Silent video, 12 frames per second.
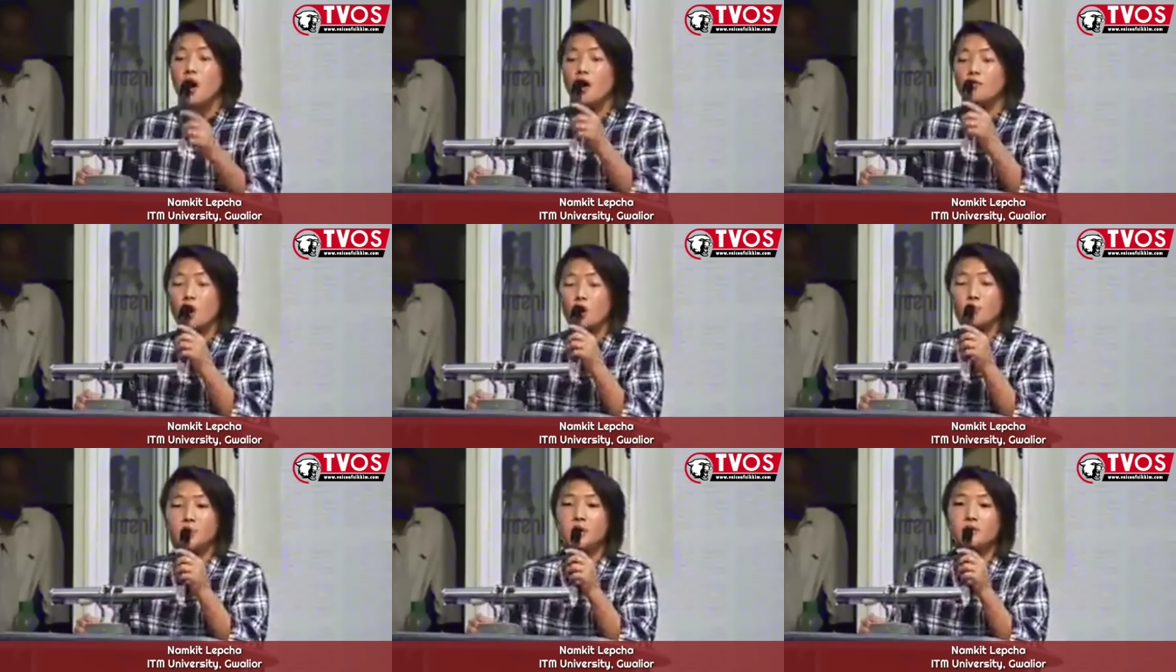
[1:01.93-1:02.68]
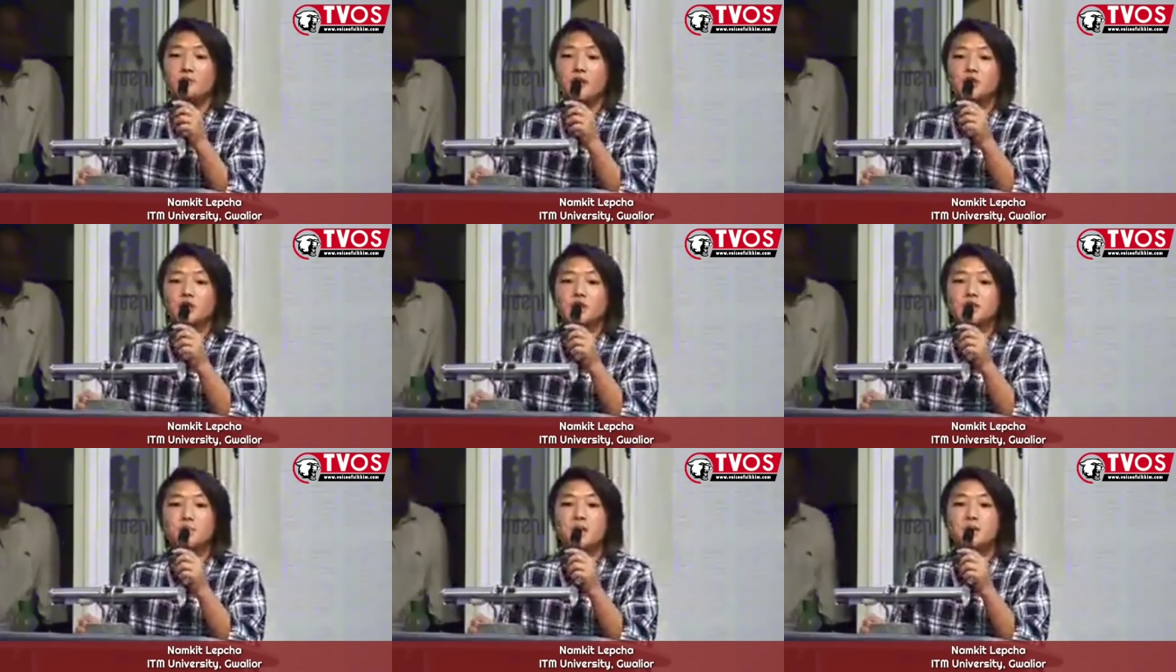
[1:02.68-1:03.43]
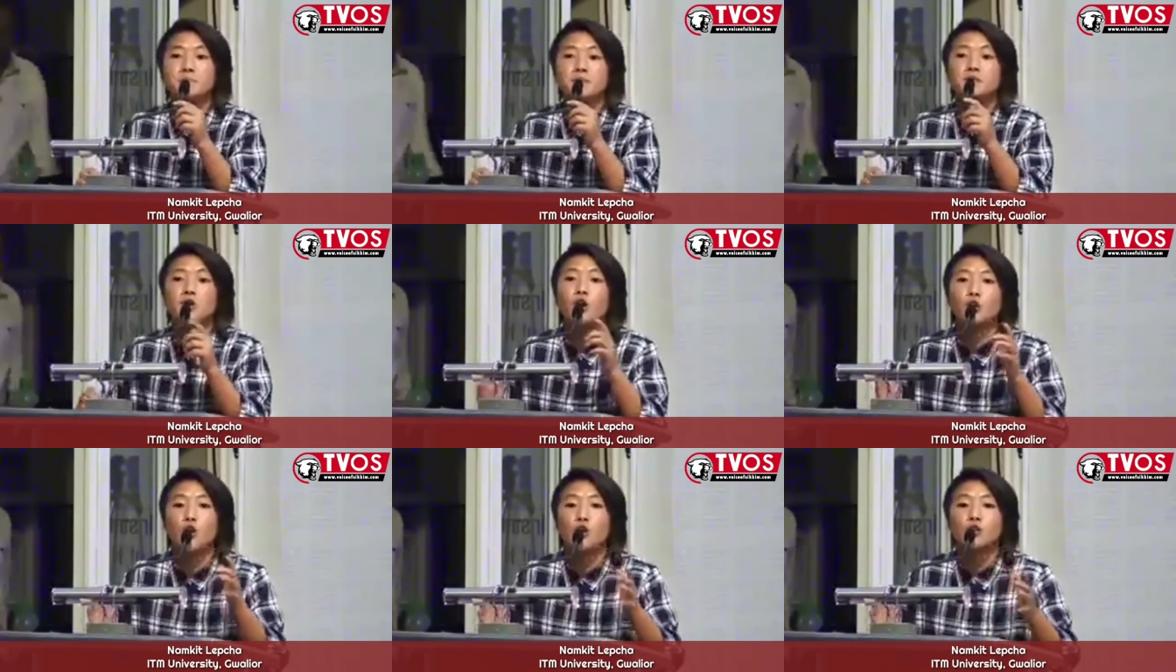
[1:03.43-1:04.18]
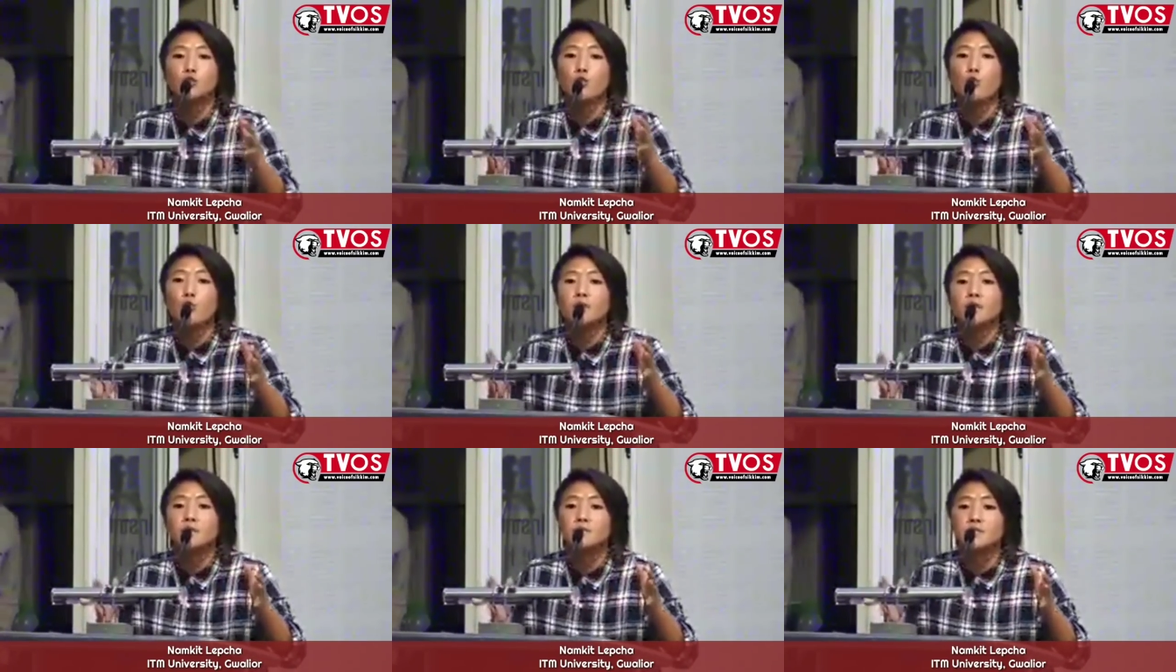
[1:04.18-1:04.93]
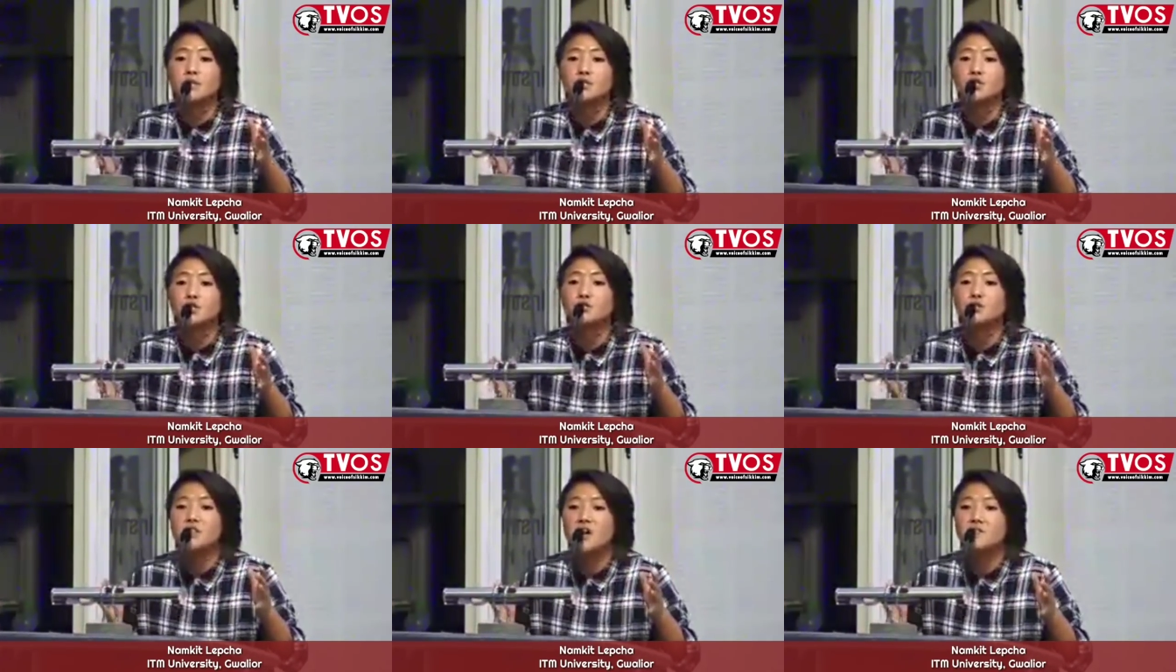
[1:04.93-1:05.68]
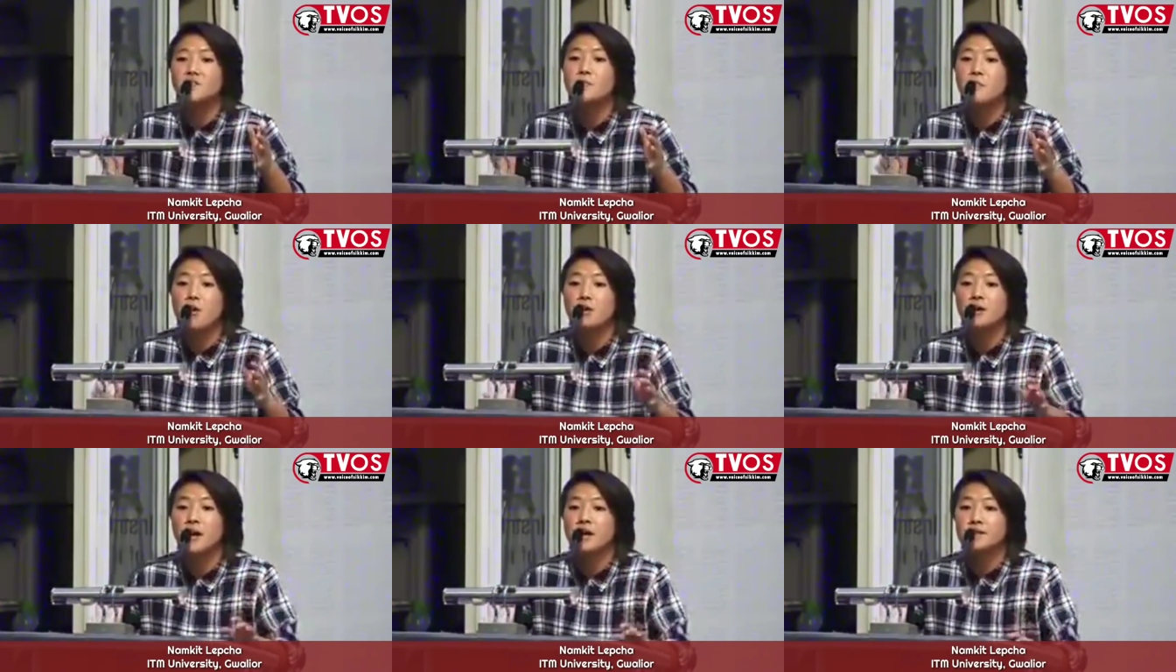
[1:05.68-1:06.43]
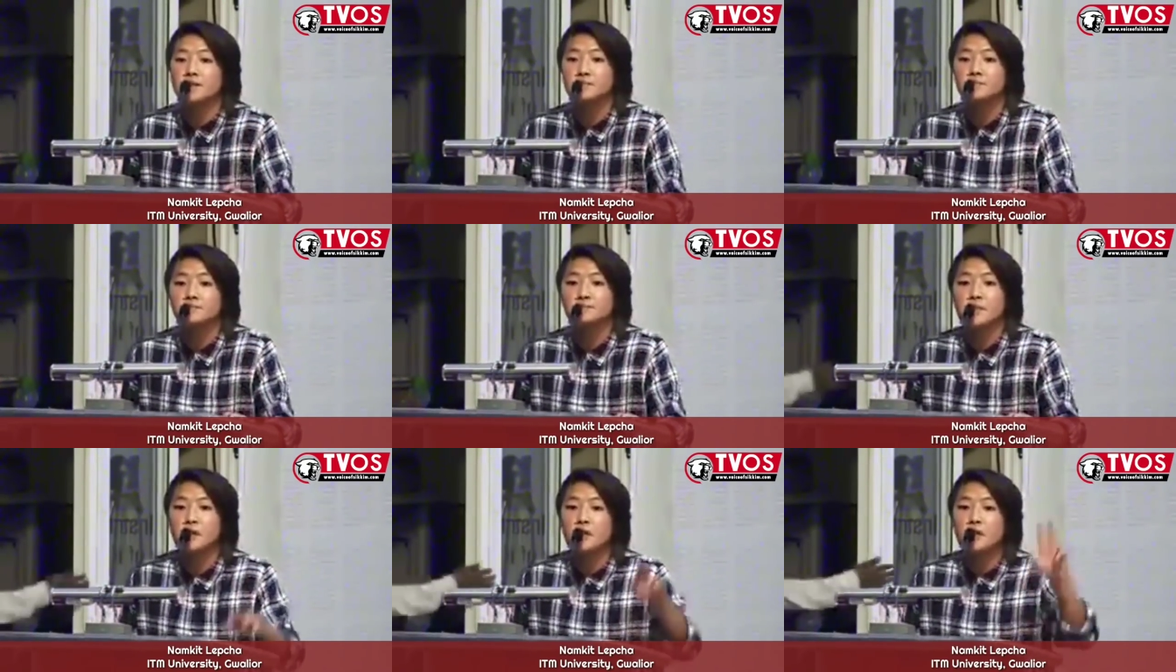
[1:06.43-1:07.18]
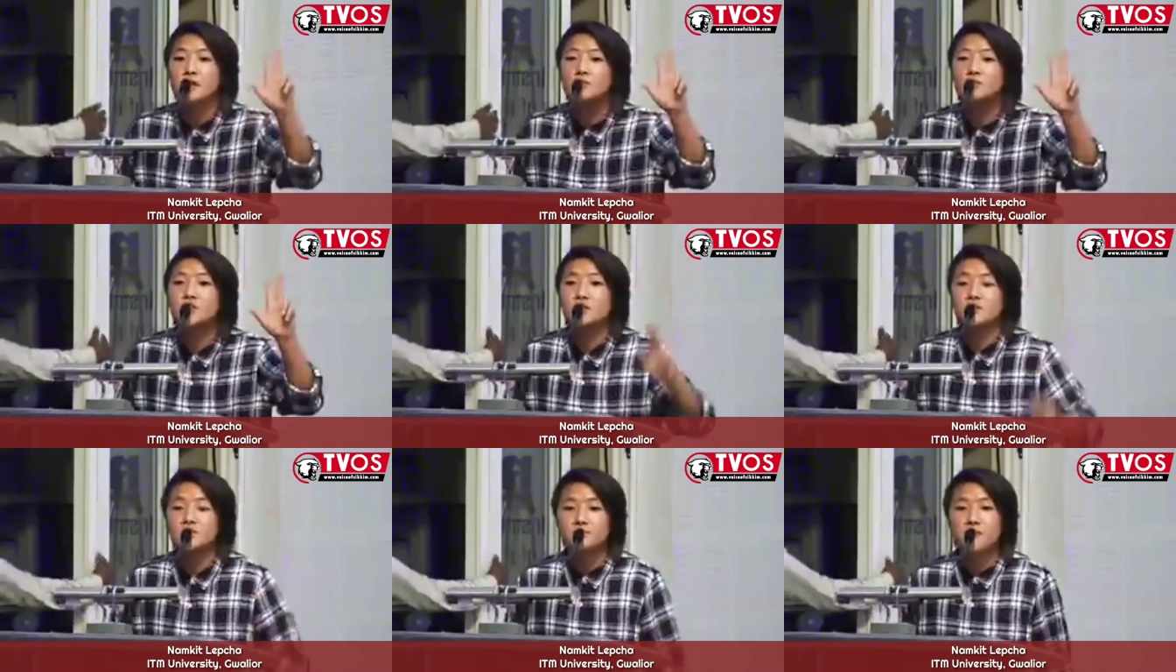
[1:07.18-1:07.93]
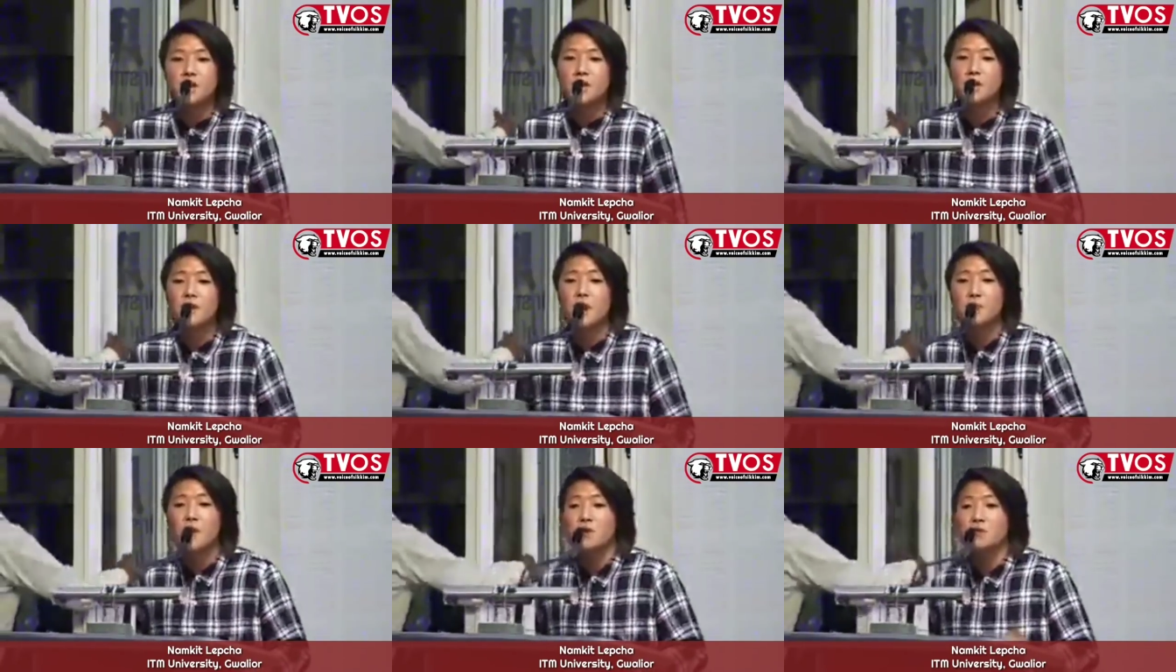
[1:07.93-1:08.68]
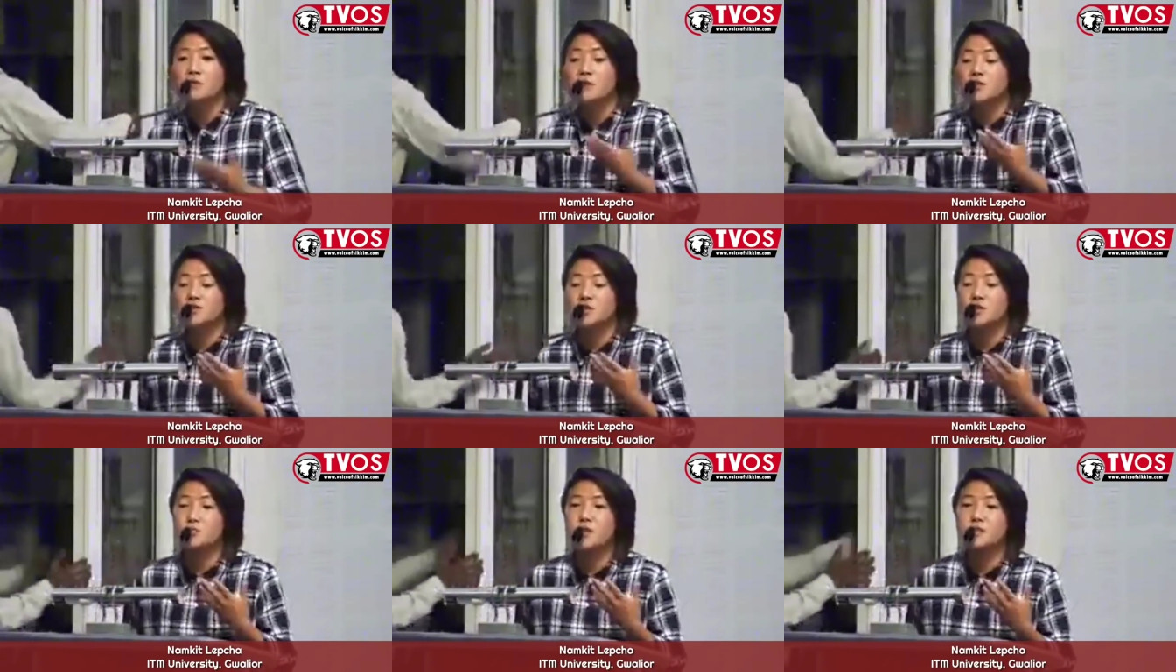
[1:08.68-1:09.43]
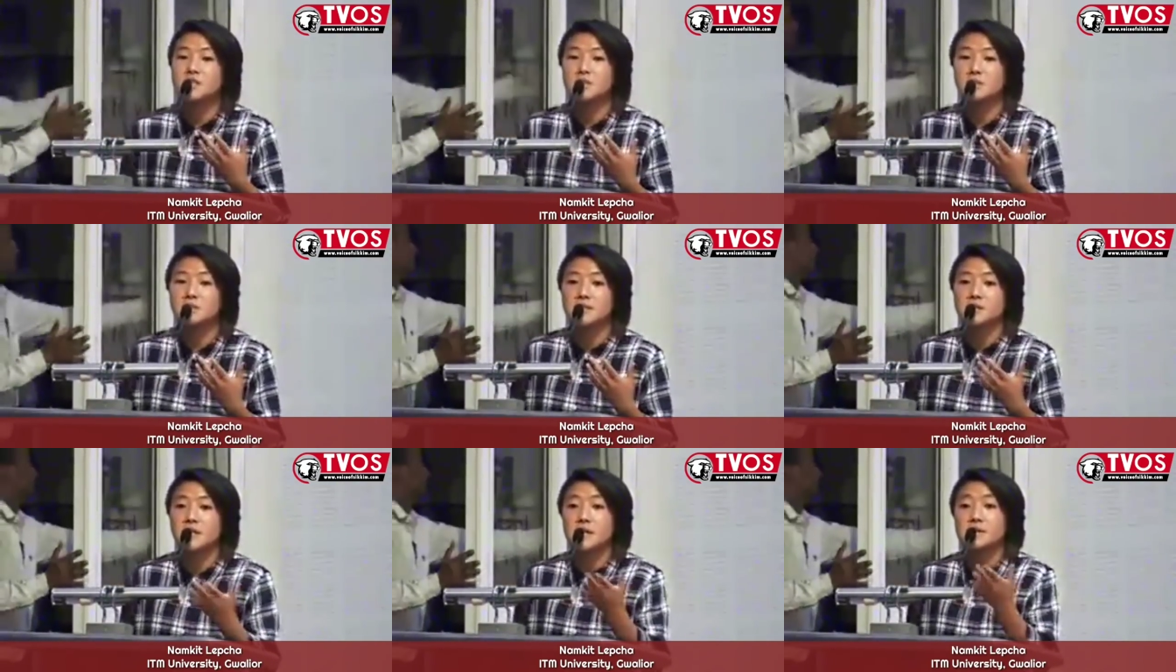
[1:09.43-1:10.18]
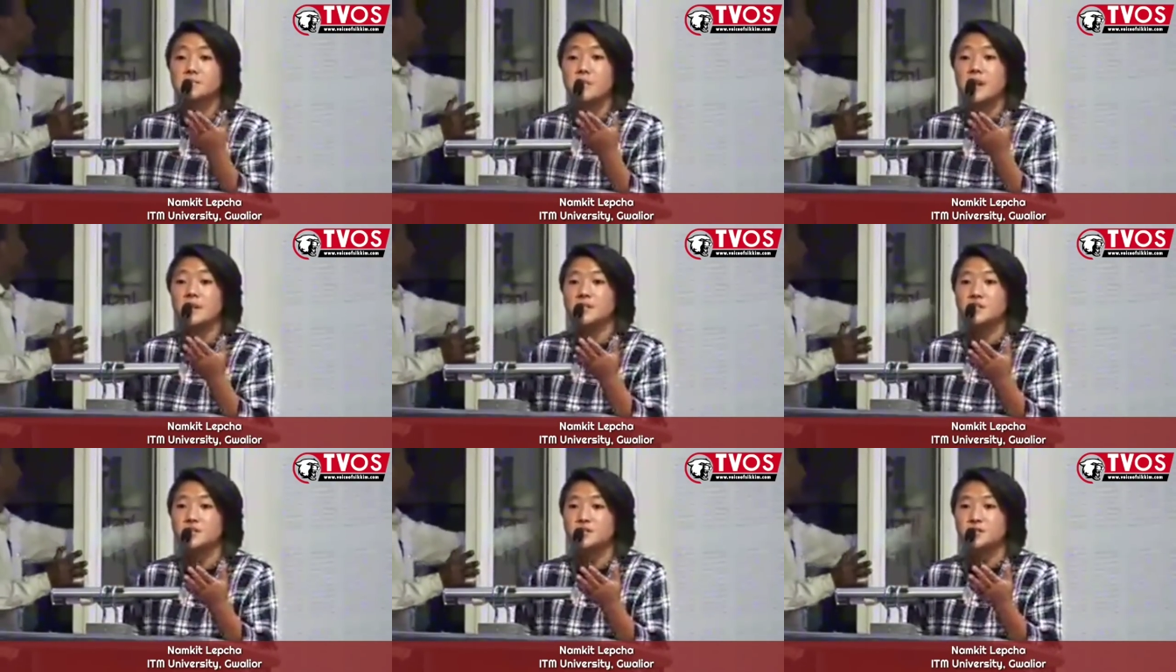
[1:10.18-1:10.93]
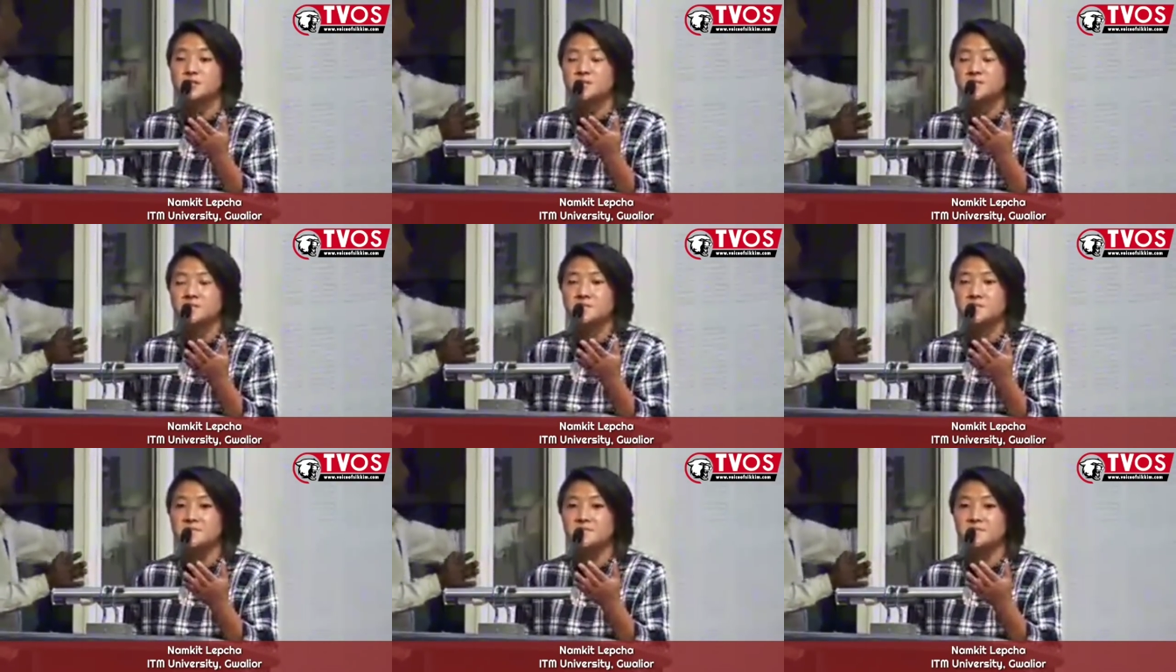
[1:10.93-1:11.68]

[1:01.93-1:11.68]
of not being afraid to experiment, or not an open invitation to laugh or mock at. 3. If I wear a red cherry blossom lipsticks and smile at you, mm -hmm.